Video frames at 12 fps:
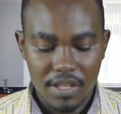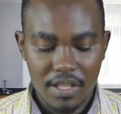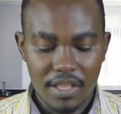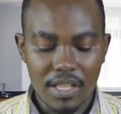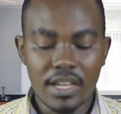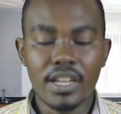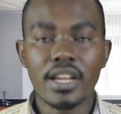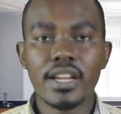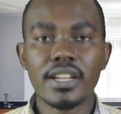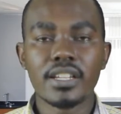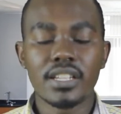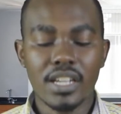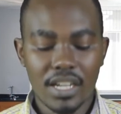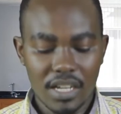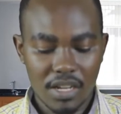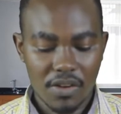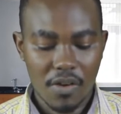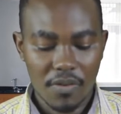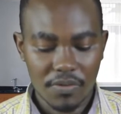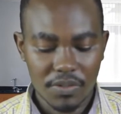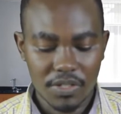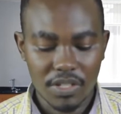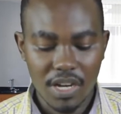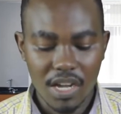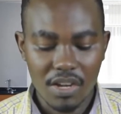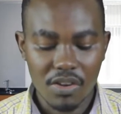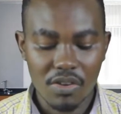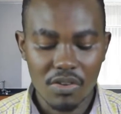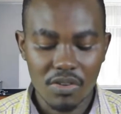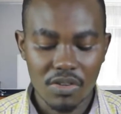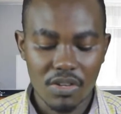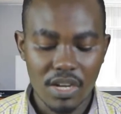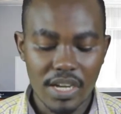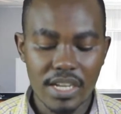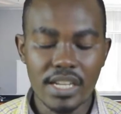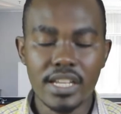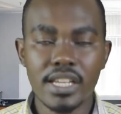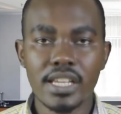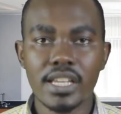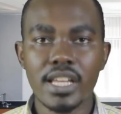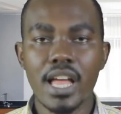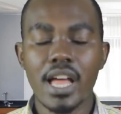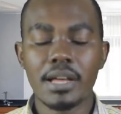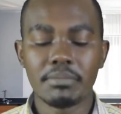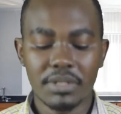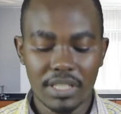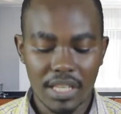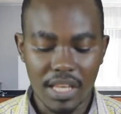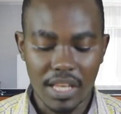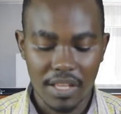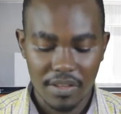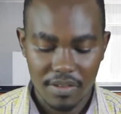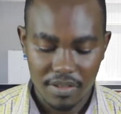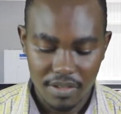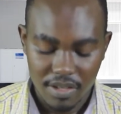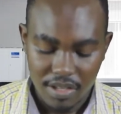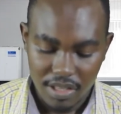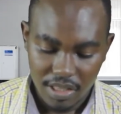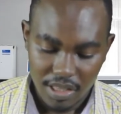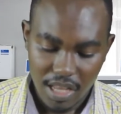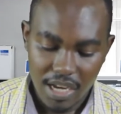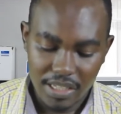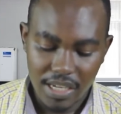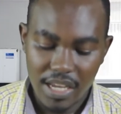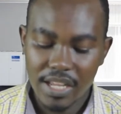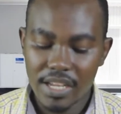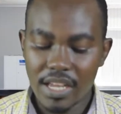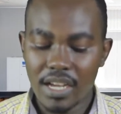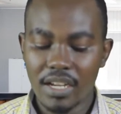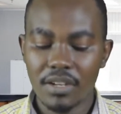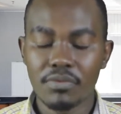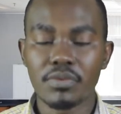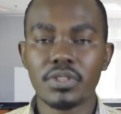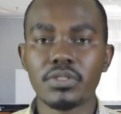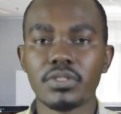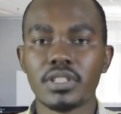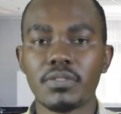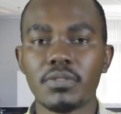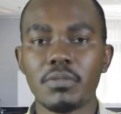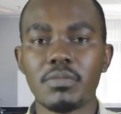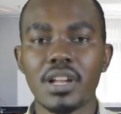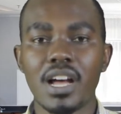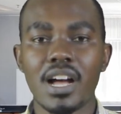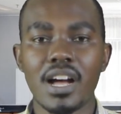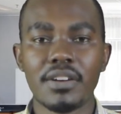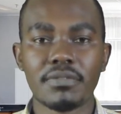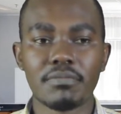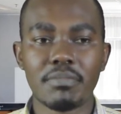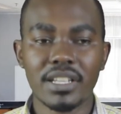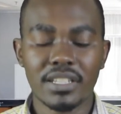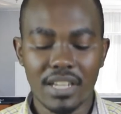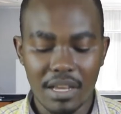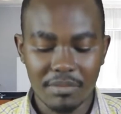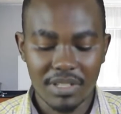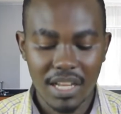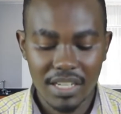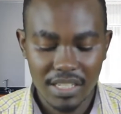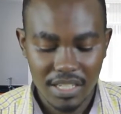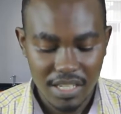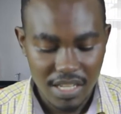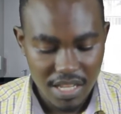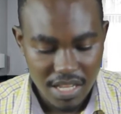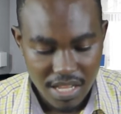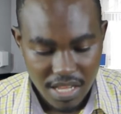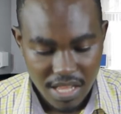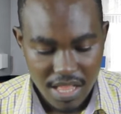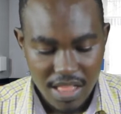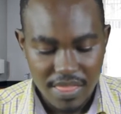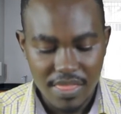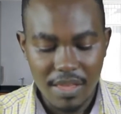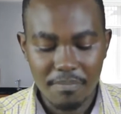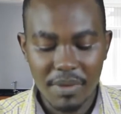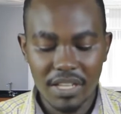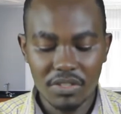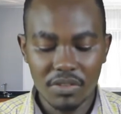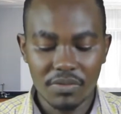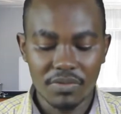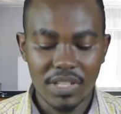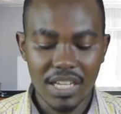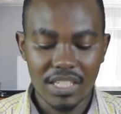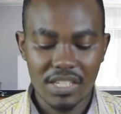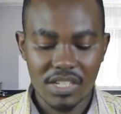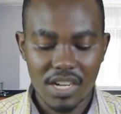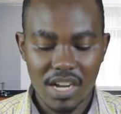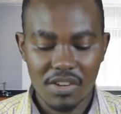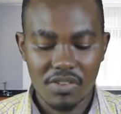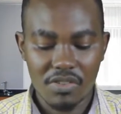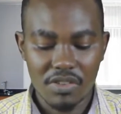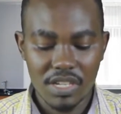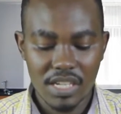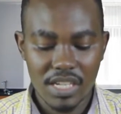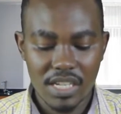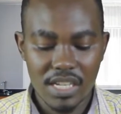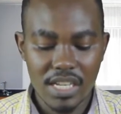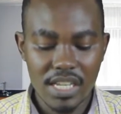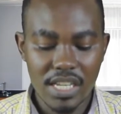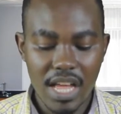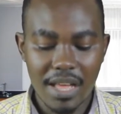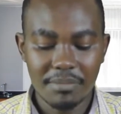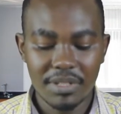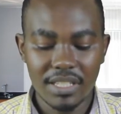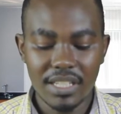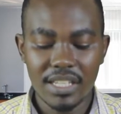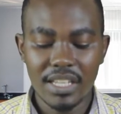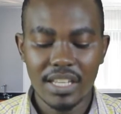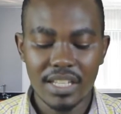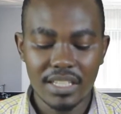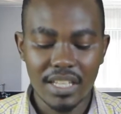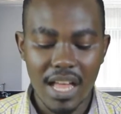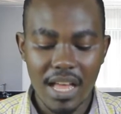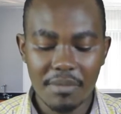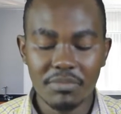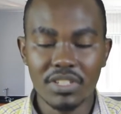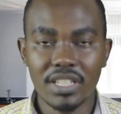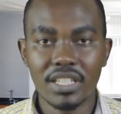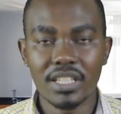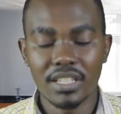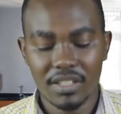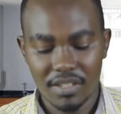then area of triangle DMC. That area, we use the formula half base times height. The base of that triangle DMC is MC.